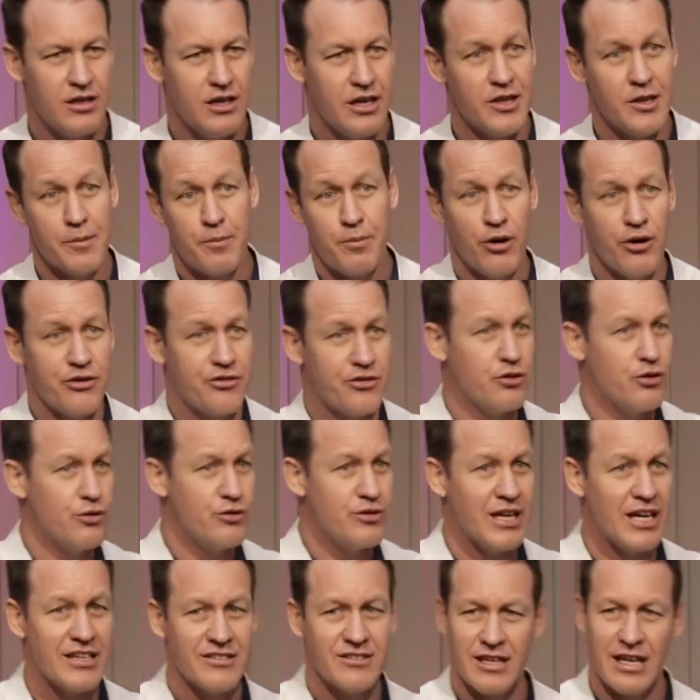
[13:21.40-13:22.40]
and the person who
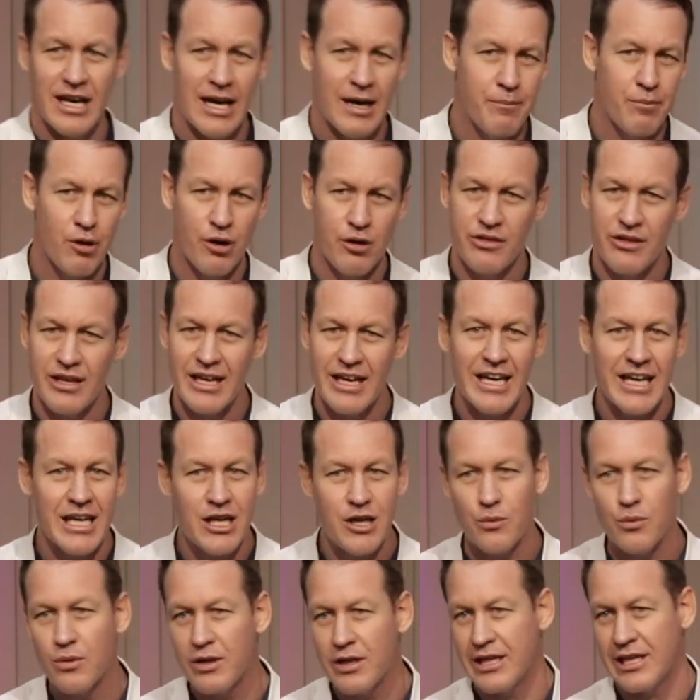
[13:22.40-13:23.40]
doesn't are both
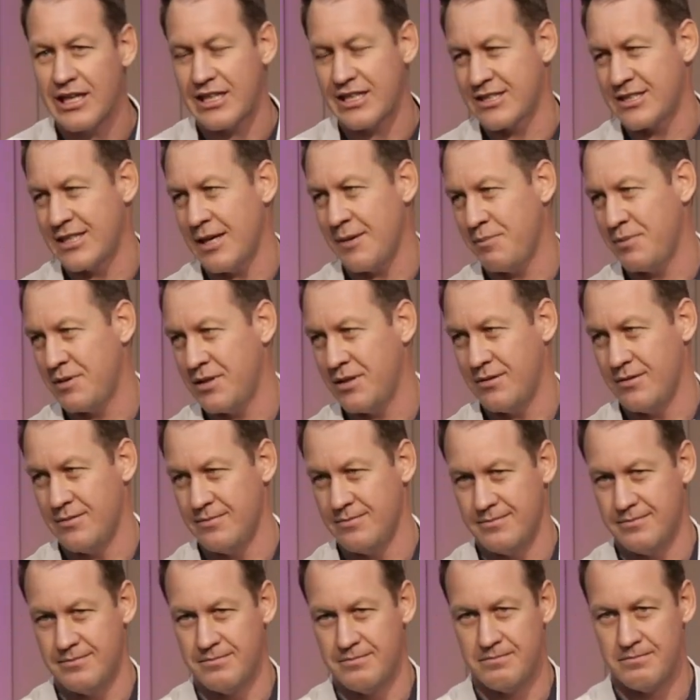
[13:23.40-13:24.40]
equally accepted
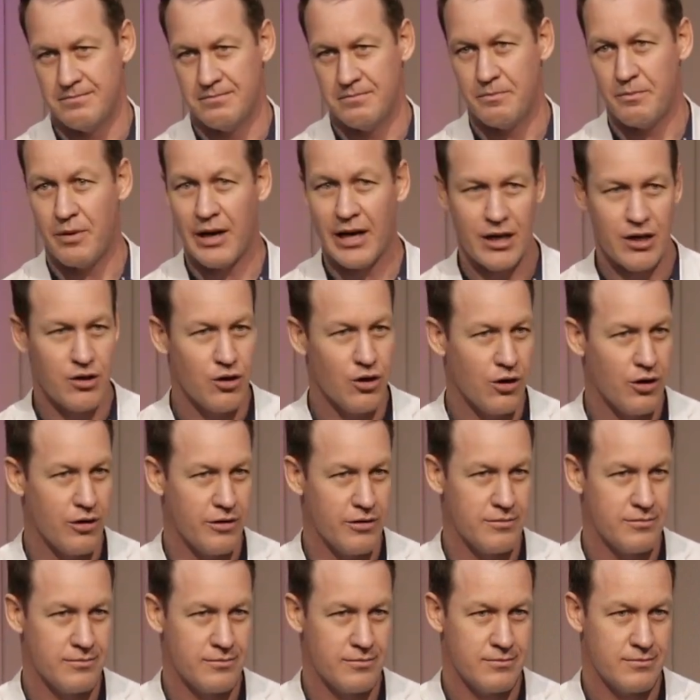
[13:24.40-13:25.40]
by
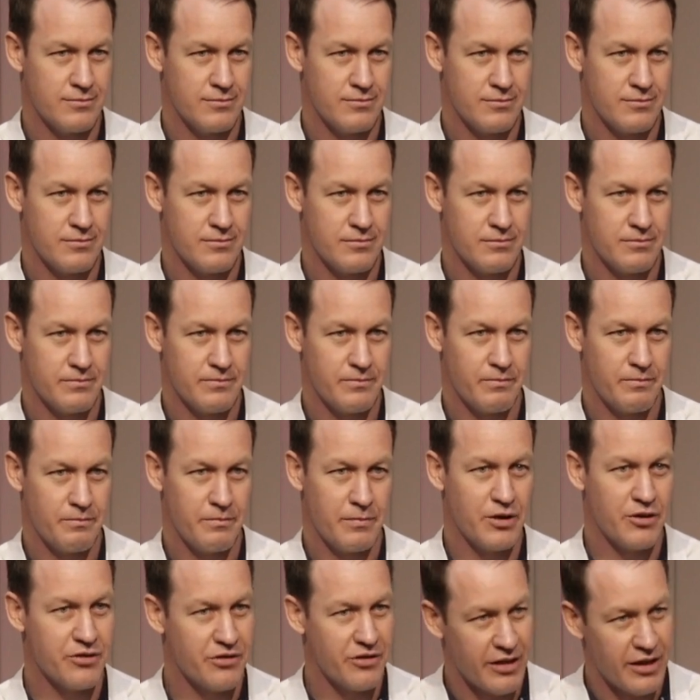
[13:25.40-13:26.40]
God
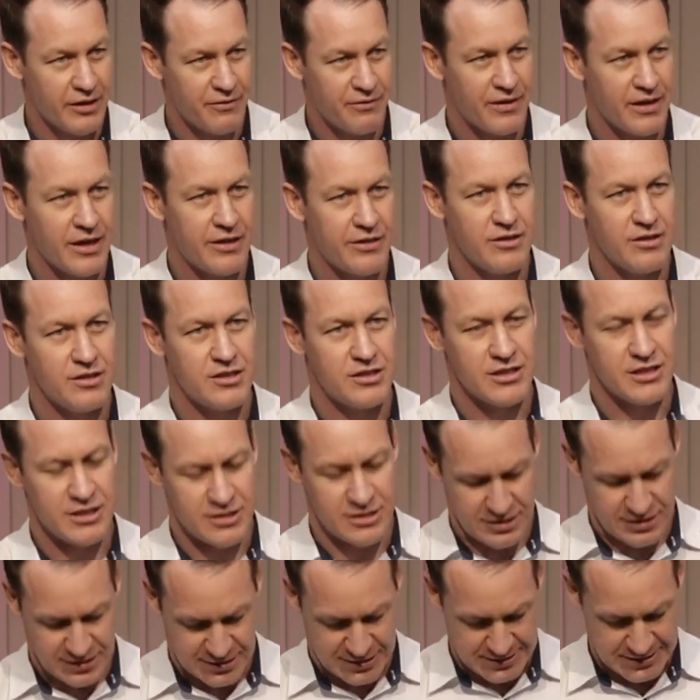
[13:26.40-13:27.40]
because of their faith in
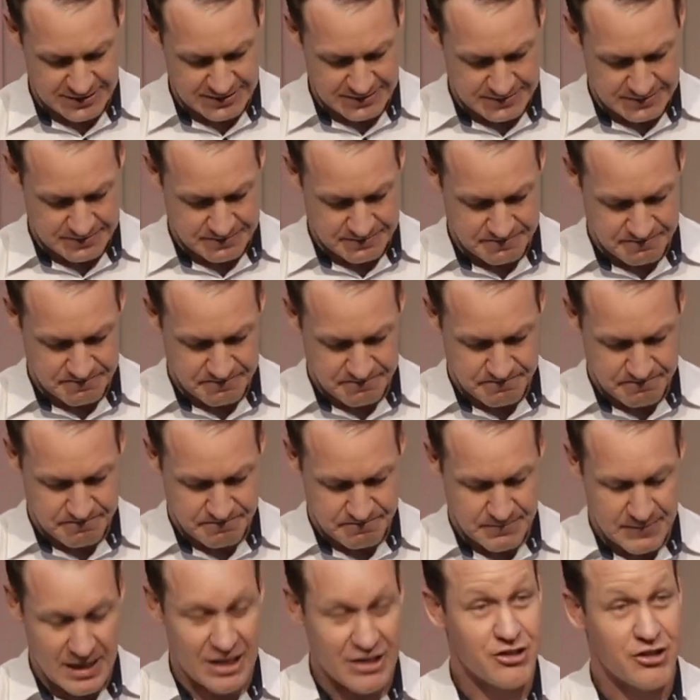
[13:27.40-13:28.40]
Jesus.
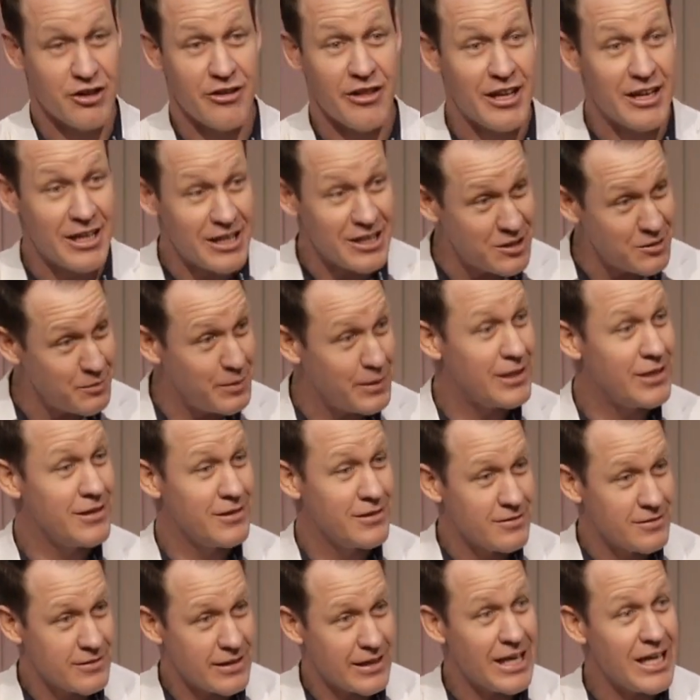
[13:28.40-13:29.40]
And so they need to be
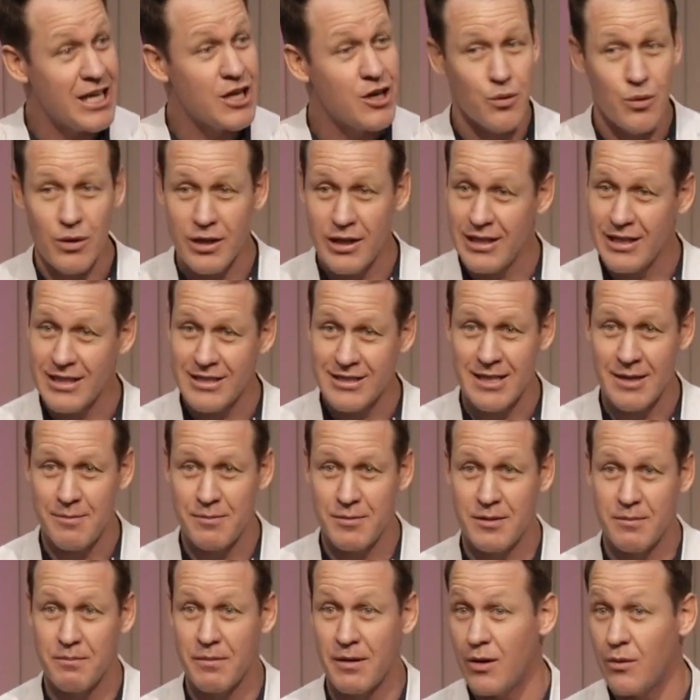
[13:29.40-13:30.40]
equally
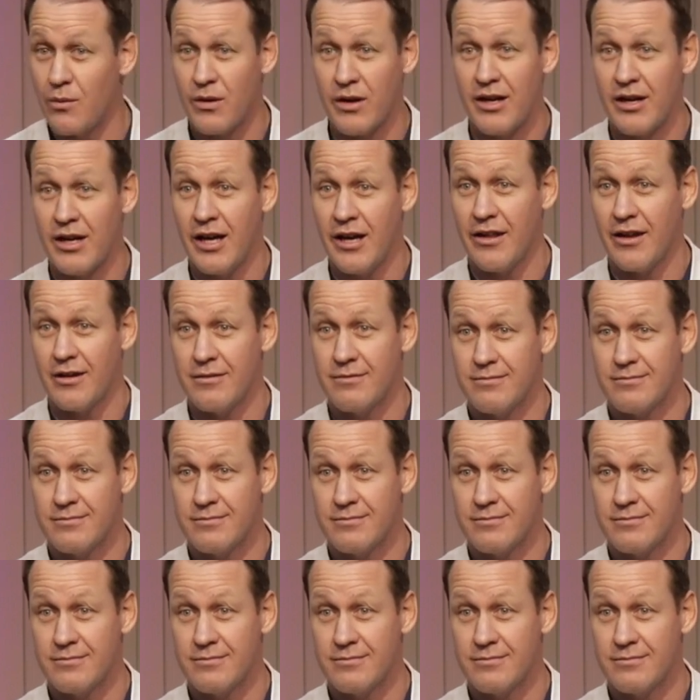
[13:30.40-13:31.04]
accepted by one another.